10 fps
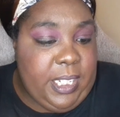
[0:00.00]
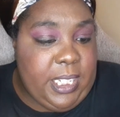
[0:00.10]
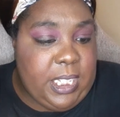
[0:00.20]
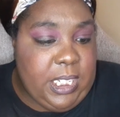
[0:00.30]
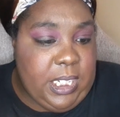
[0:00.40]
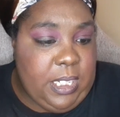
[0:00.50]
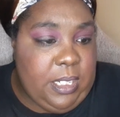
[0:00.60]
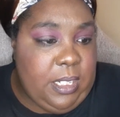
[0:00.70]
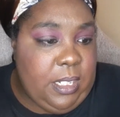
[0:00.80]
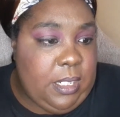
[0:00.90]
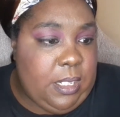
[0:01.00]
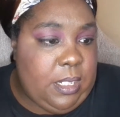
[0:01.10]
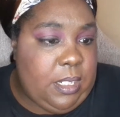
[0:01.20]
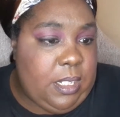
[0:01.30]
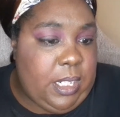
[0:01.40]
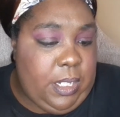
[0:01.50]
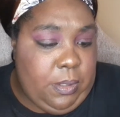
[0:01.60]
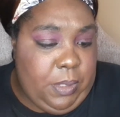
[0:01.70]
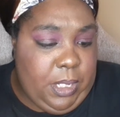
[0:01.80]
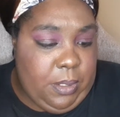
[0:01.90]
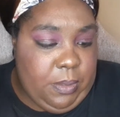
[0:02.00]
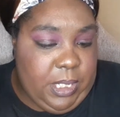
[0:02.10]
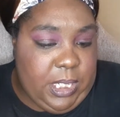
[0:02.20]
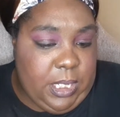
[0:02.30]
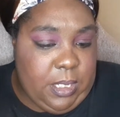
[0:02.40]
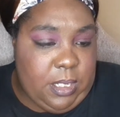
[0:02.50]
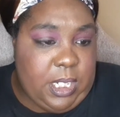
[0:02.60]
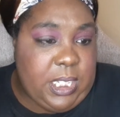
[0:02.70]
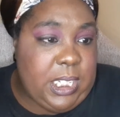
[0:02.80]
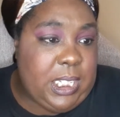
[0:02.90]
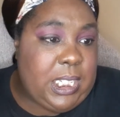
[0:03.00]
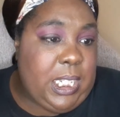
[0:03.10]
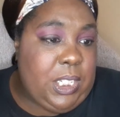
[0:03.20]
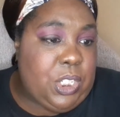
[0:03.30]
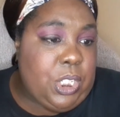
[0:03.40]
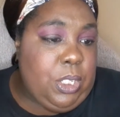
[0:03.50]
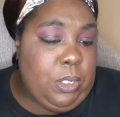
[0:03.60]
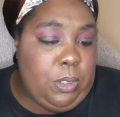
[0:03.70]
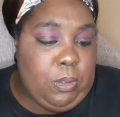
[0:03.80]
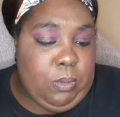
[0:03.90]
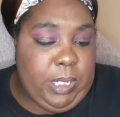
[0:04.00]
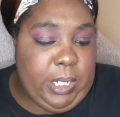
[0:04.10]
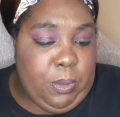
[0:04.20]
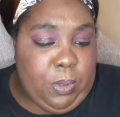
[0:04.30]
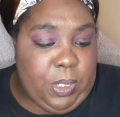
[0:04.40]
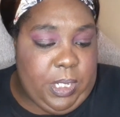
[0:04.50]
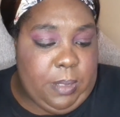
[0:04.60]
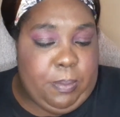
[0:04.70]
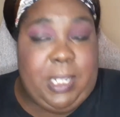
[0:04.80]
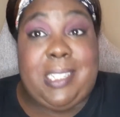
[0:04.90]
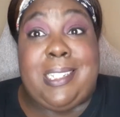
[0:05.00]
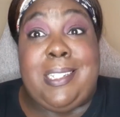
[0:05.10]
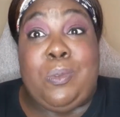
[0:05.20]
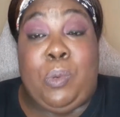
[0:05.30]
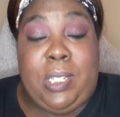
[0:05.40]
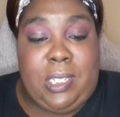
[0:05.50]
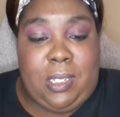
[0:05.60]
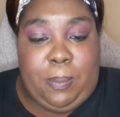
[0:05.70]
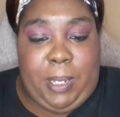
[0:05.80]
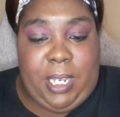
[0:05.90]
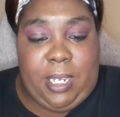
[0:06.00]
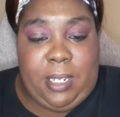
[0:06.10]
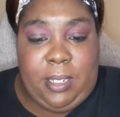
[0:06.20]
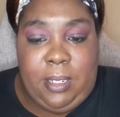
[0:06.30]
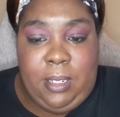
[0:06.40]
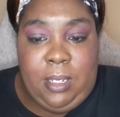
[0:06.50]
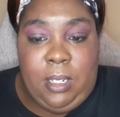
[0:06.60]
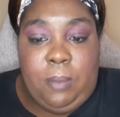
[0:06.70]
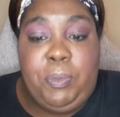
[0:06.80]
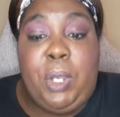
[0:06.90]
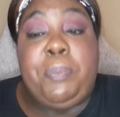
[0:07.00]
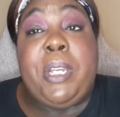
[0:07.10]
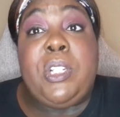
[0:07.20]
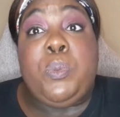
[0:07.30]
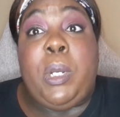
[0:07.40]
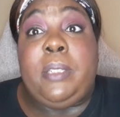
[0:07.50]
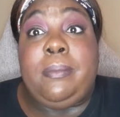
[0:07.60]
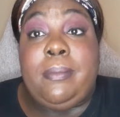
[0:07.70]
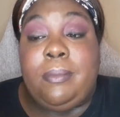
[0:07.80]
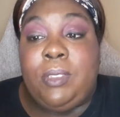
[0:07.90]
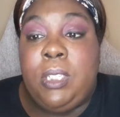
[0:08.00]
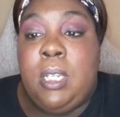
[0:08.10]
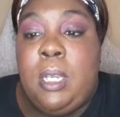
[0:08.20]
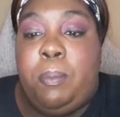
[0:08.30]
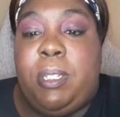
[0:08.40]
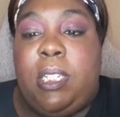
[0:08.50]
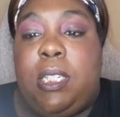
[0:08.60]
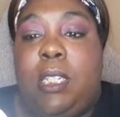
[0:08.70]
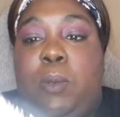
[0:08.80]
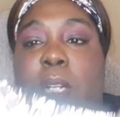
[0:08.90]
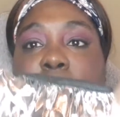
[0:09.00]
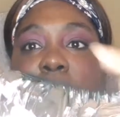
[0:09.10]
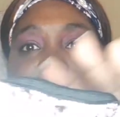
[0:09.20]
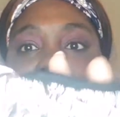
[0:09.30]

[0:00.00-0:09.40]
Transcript: this I don't know. Is it? Because it said 2 when I ordered it, but it says 1's in the pack. No, there's 1. But this is what it looks